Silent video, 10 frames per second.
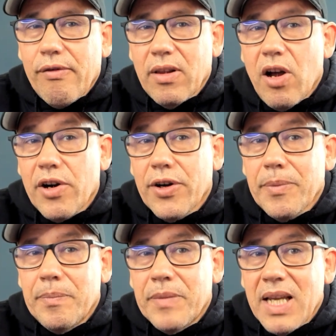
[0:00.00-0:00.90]
for longer.
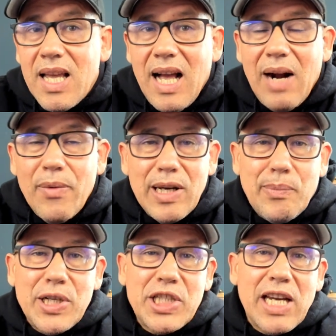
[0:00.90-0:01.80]
I really
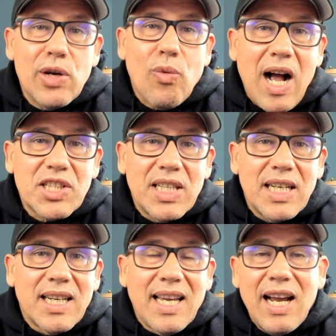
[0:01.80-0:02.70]
appreciate you
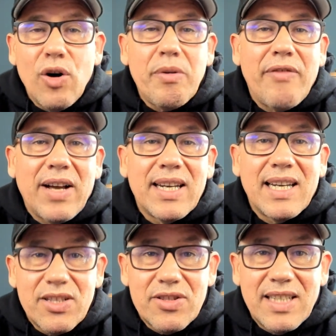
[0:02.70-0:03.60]
watching, and I hope you found it
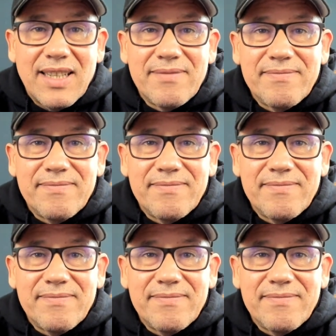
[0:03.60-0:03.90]
interesting.